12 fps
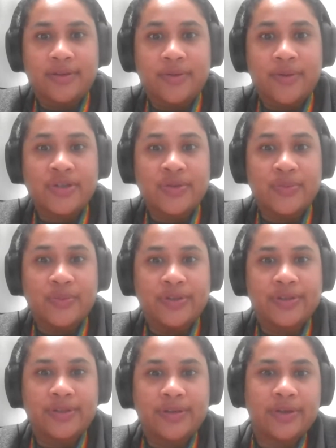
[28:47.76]
question
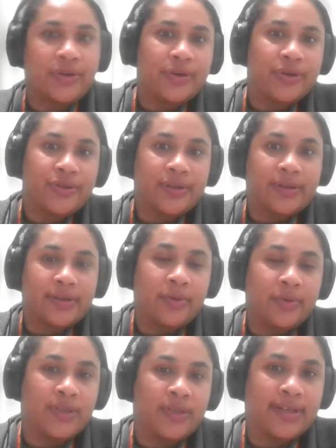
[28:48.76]
was, could the
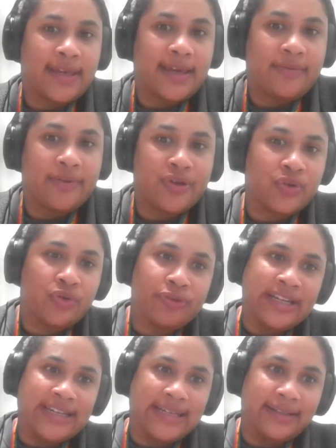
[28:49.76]
audience hear a short
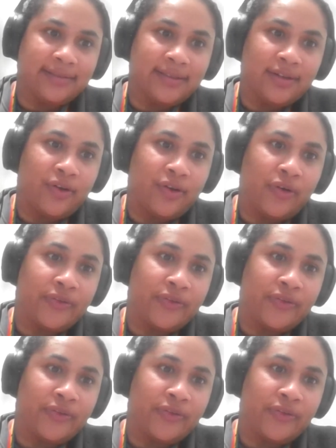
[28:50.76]
reading of